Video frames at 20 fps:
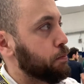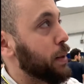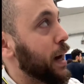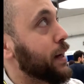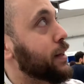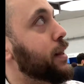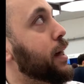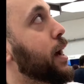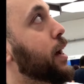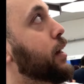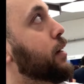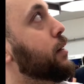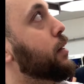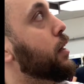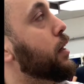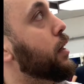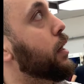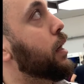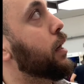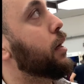back then,
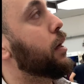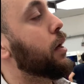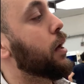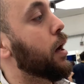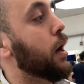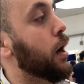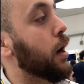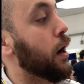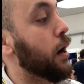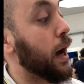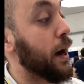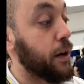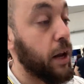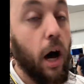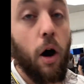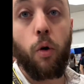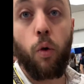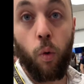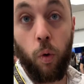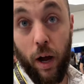uh, are
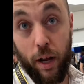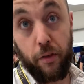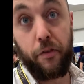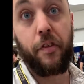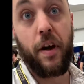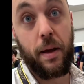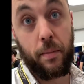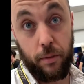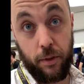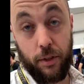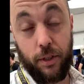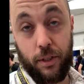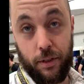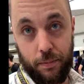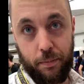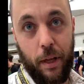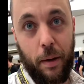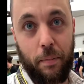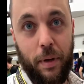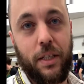now quite famous.
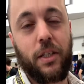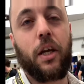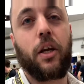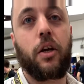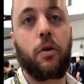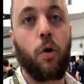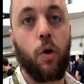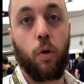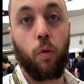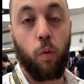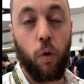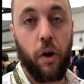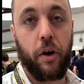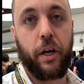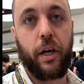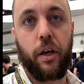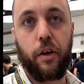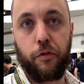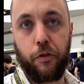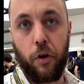They're basically all
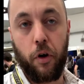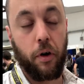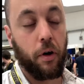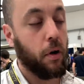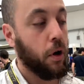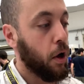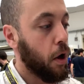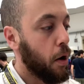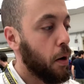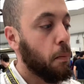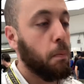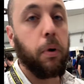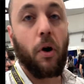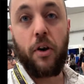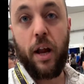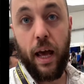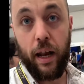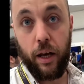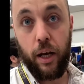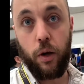working for
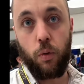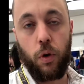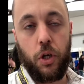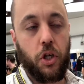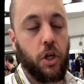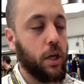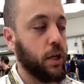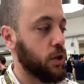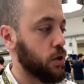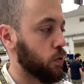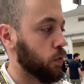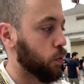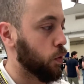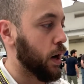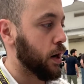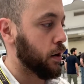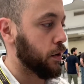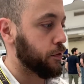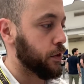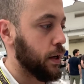Bonelli, which is
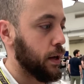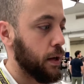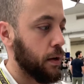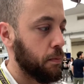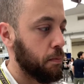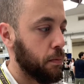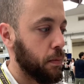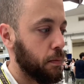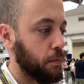one of the...